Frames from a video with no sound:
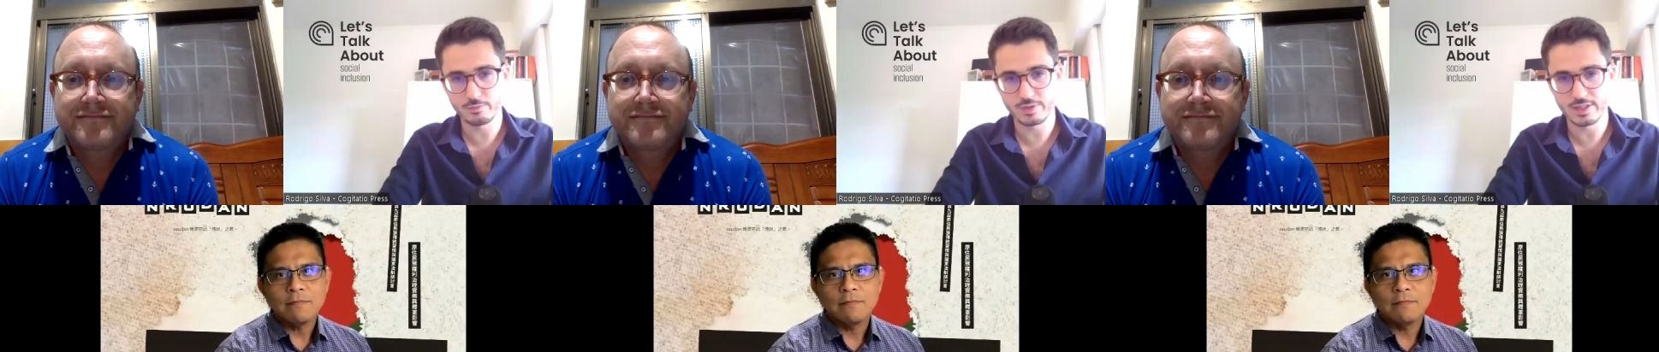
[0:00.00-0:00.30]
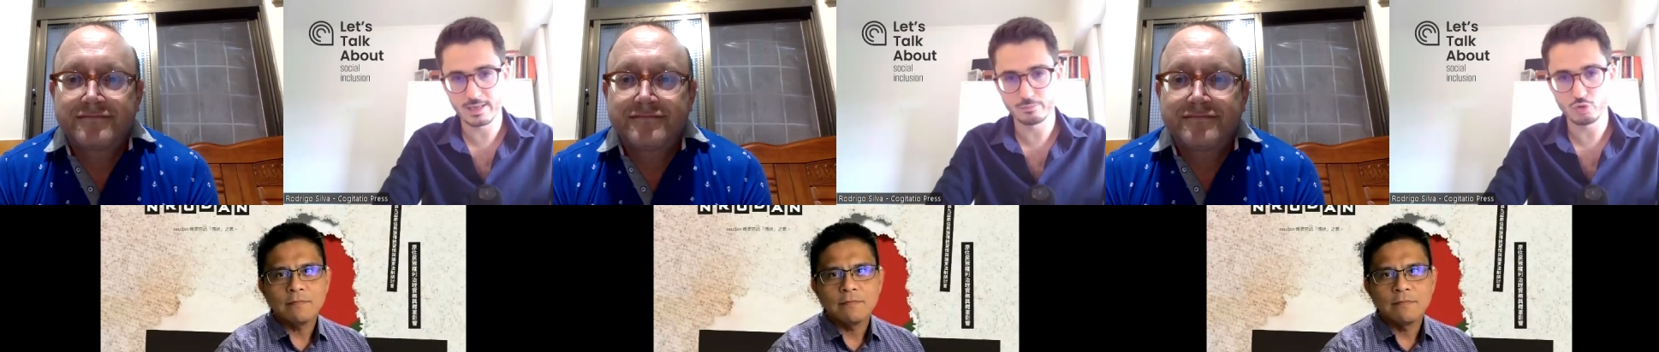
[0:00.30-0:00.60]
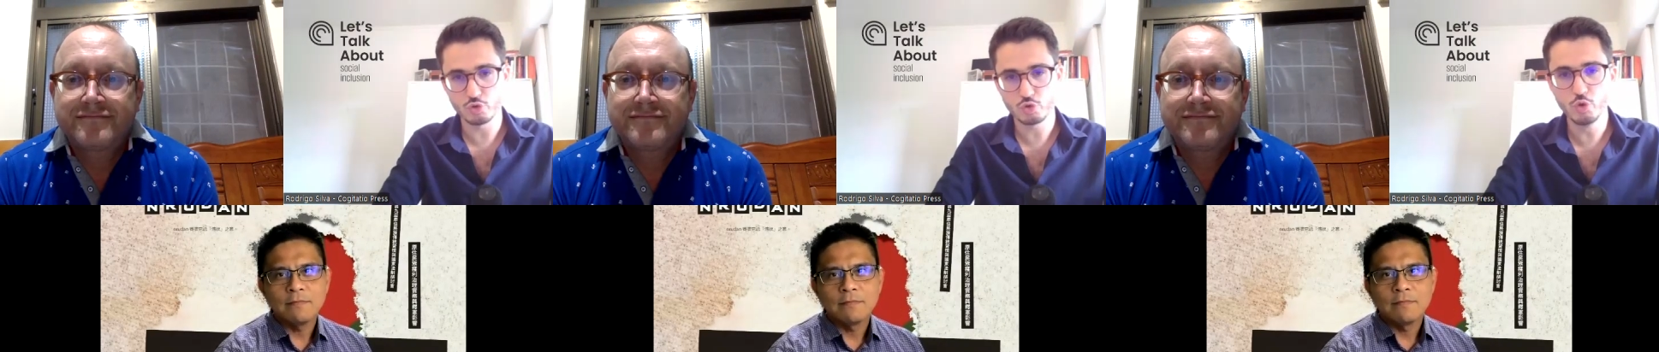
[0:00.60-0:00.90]
Speaker 1: with them
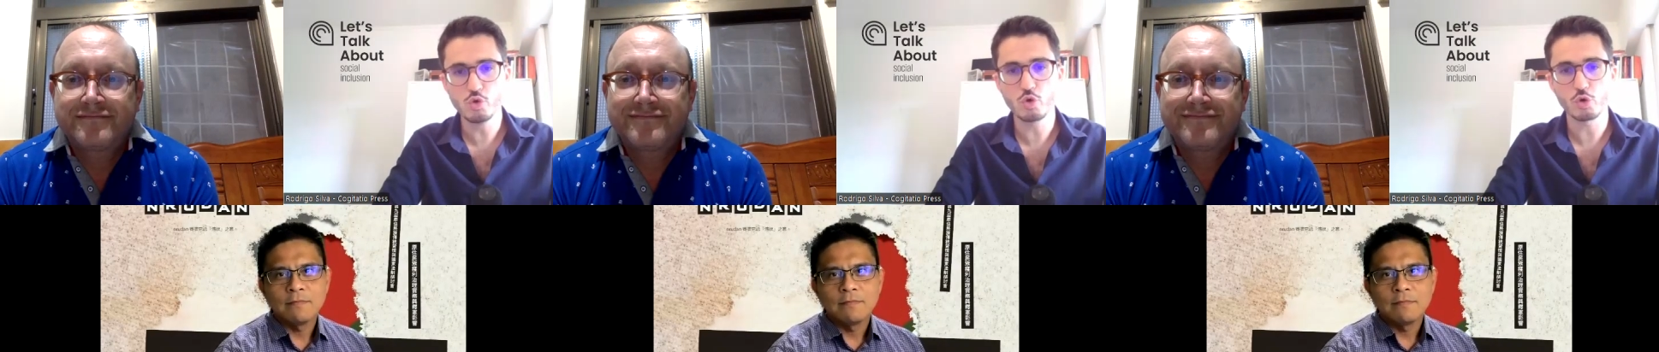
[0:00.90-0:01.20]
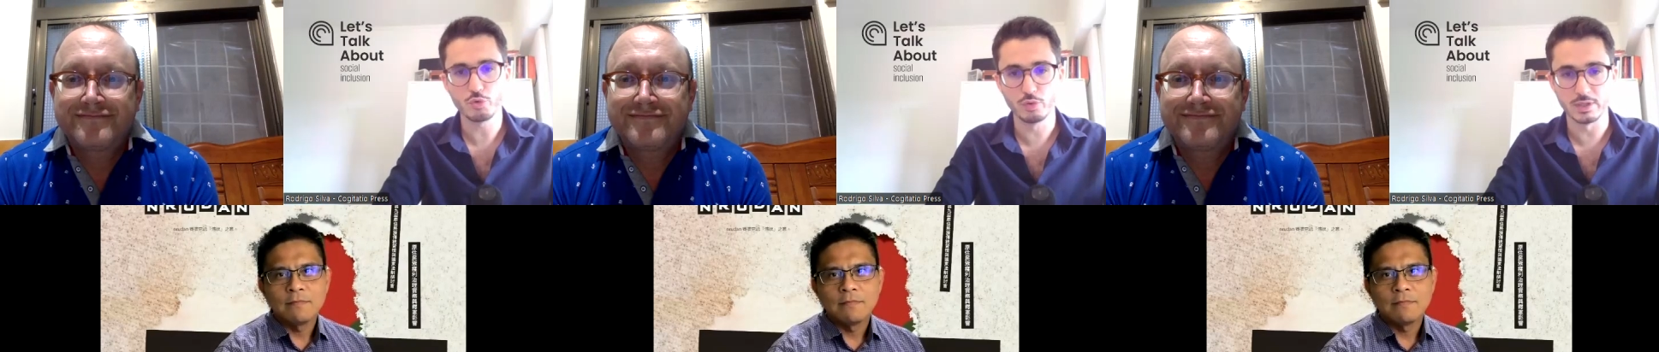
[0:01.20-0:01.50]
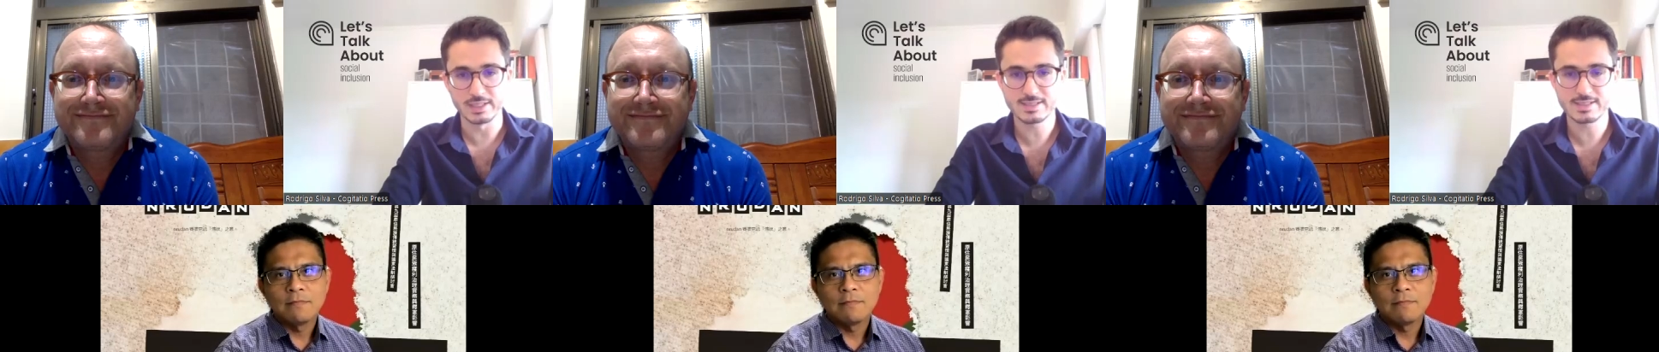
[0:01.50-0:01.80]
two court
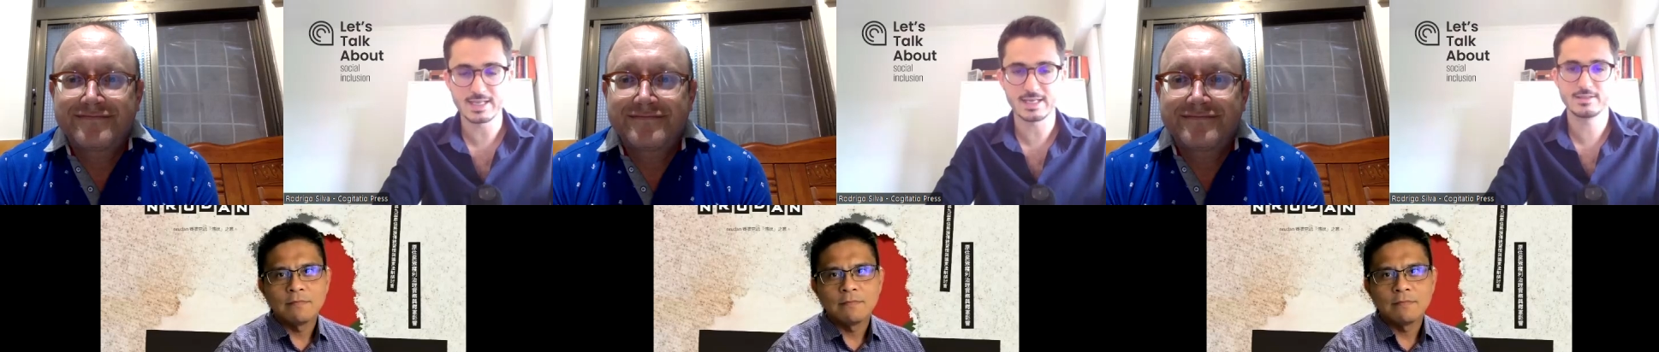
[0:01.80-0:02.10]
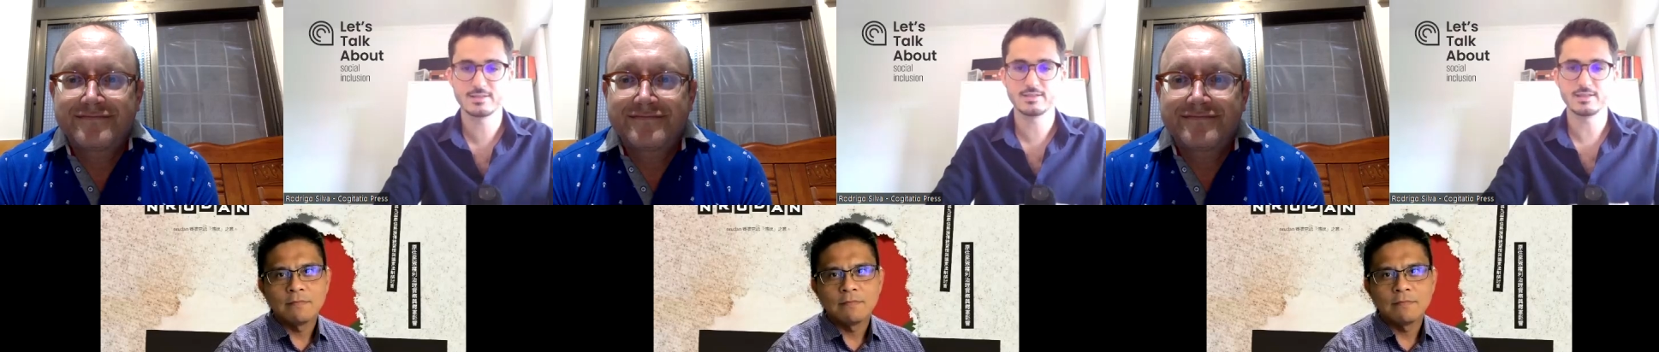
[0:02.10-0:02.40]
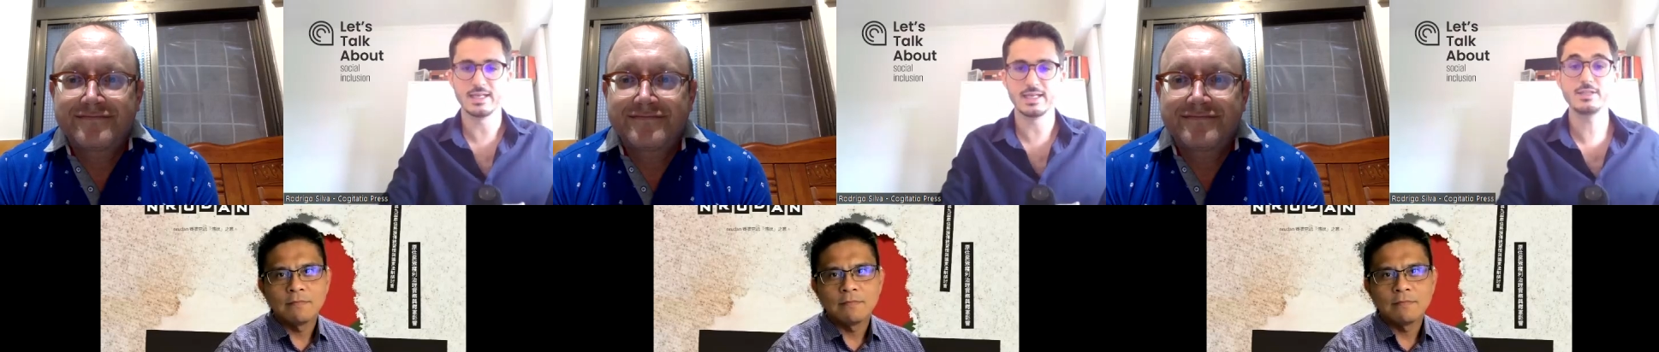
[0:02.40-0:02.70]
rulings that
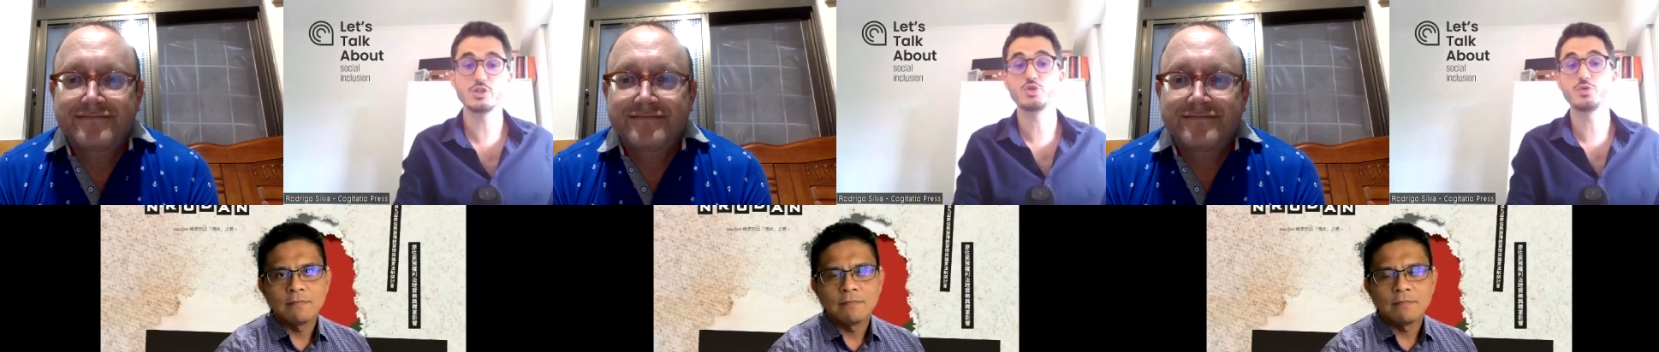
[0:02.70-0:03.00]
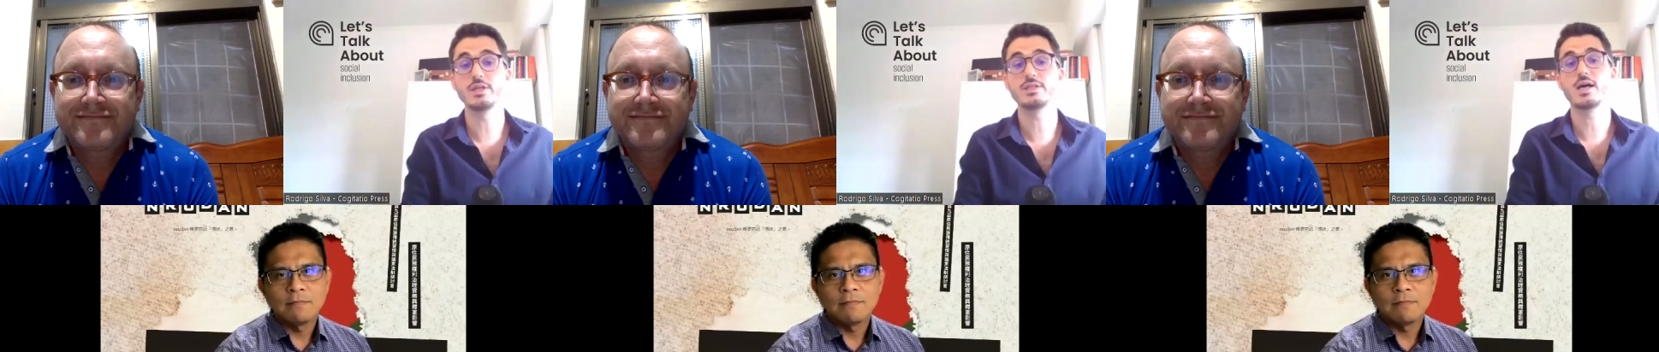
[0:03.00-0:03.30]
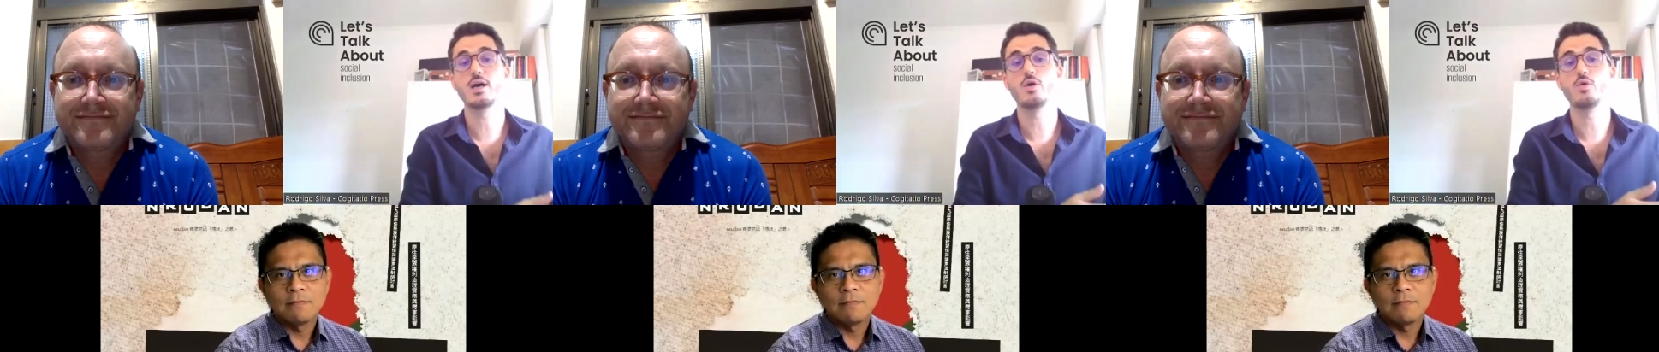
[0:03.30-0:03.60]
illustrate
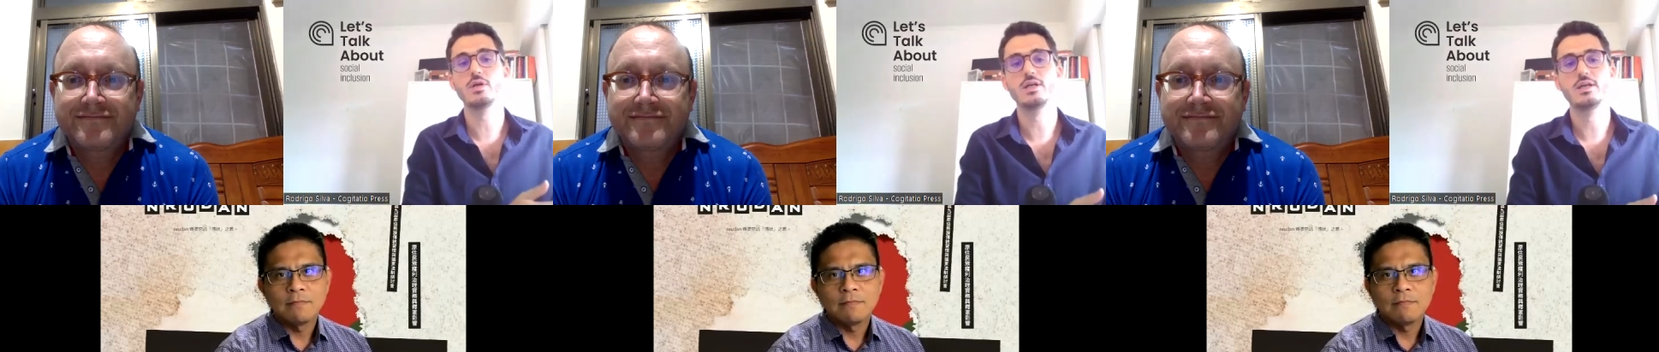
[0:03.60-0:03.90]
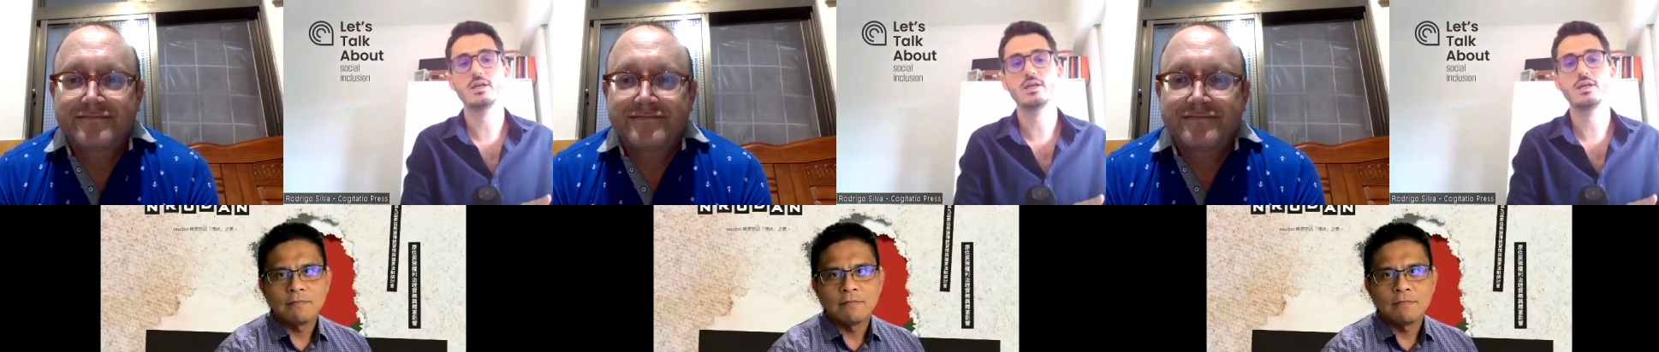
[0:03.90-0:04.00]
how